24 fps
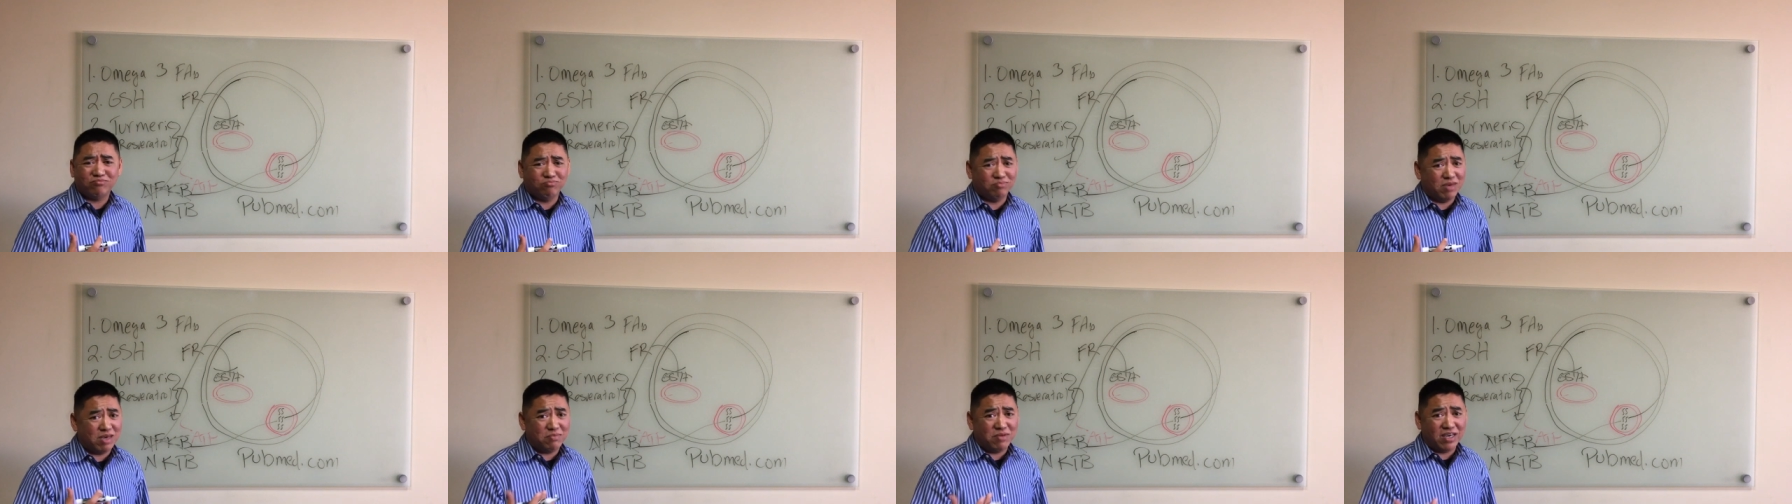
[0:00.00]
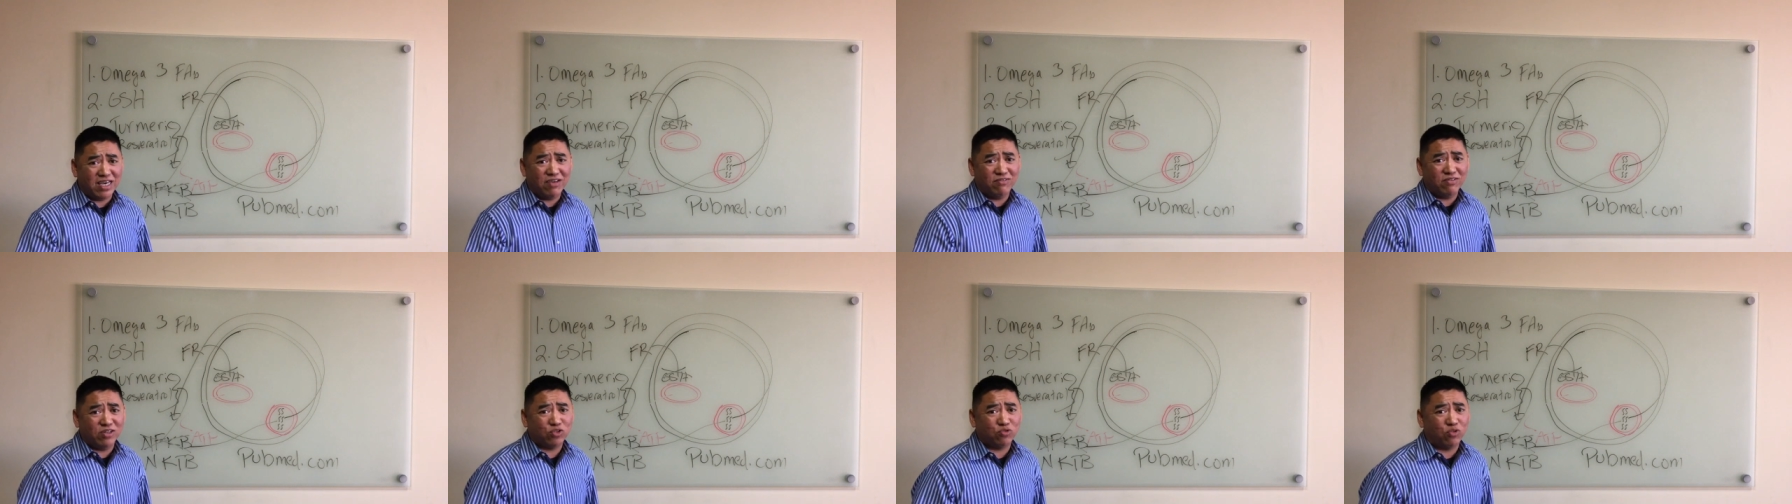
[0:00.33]
maybe
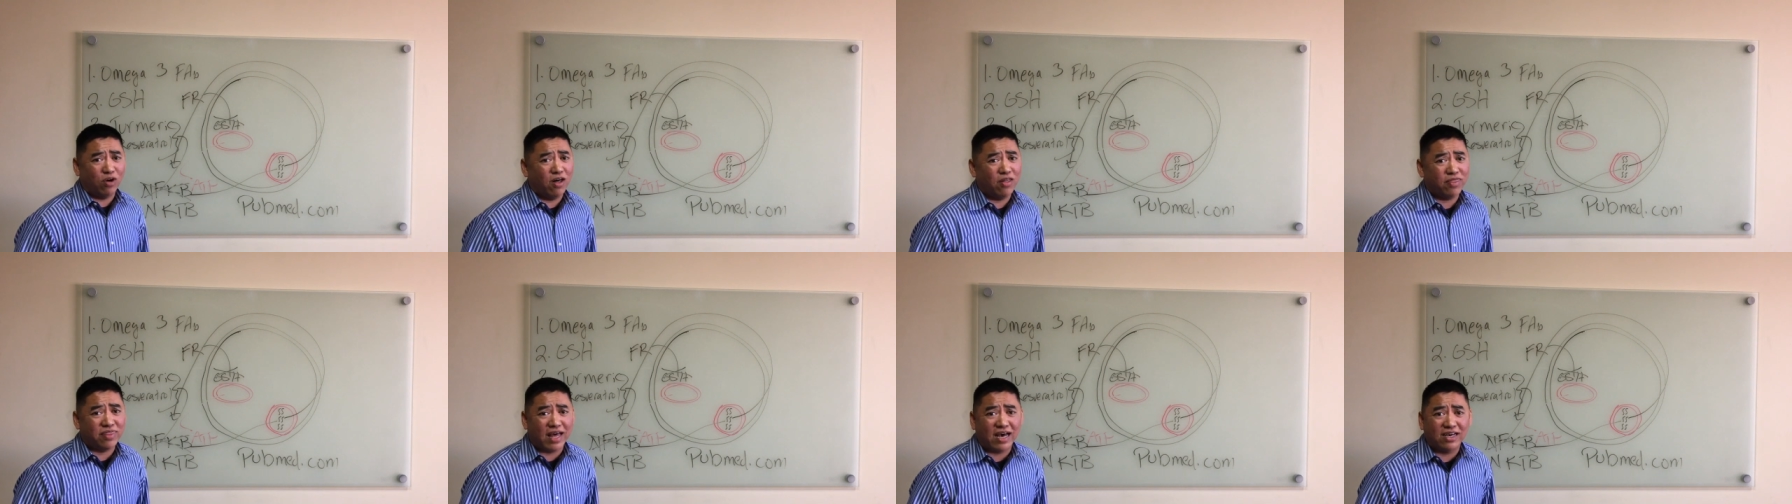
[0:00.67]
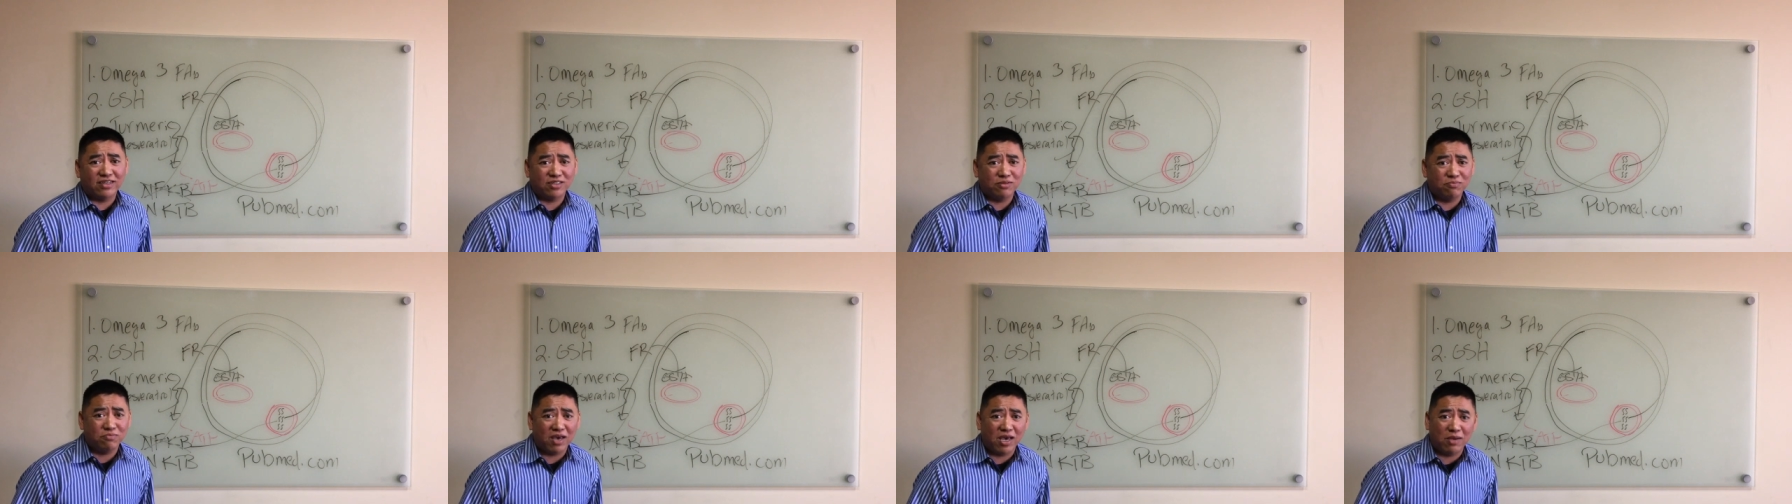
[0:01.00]
even
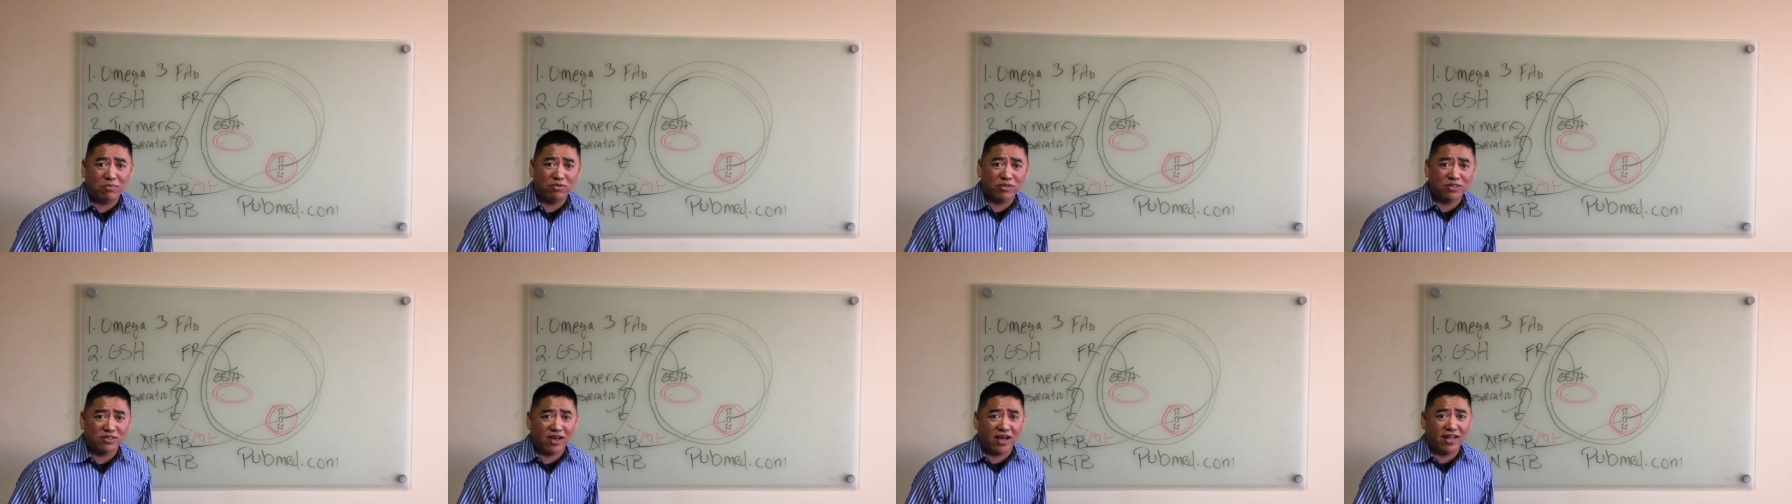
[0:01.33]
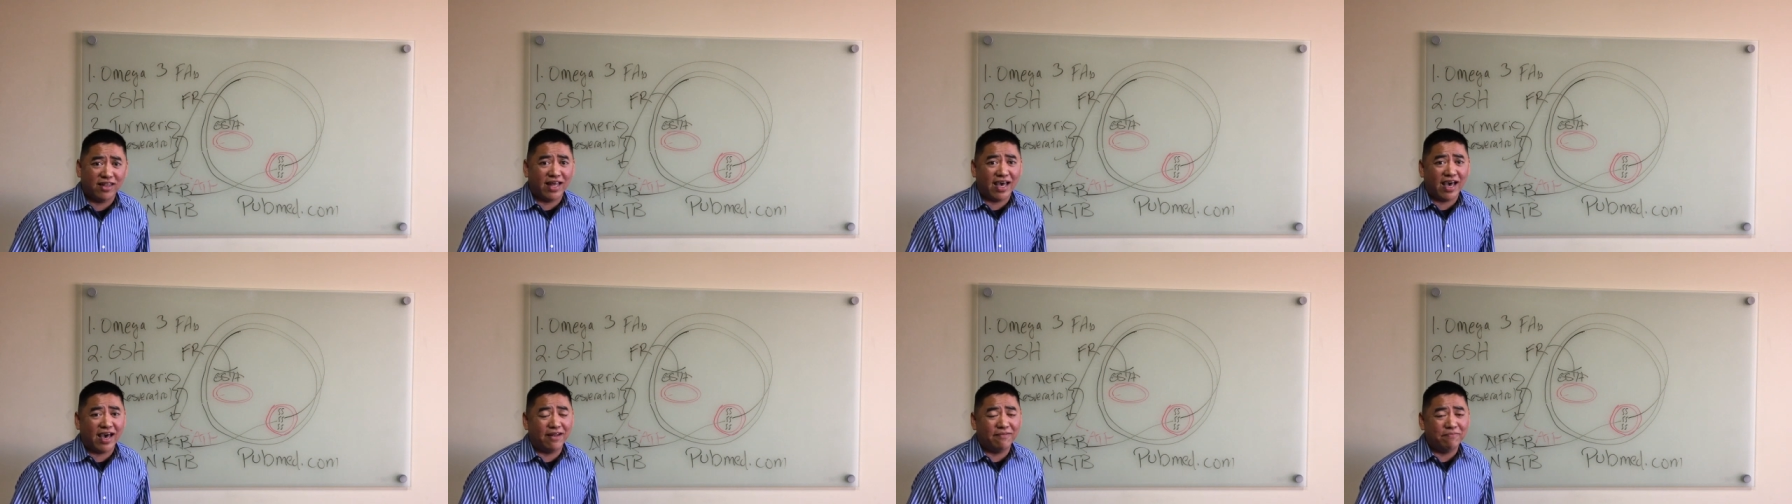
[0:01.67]
12,000 papers
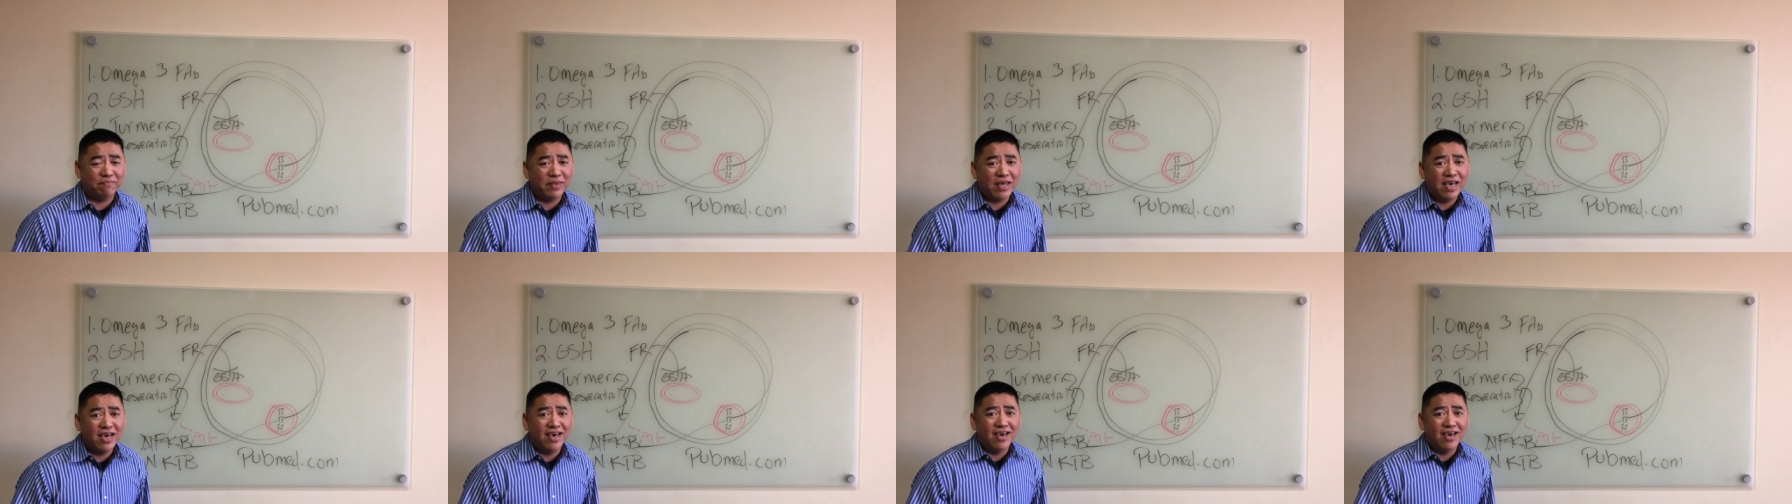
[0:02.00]
on that.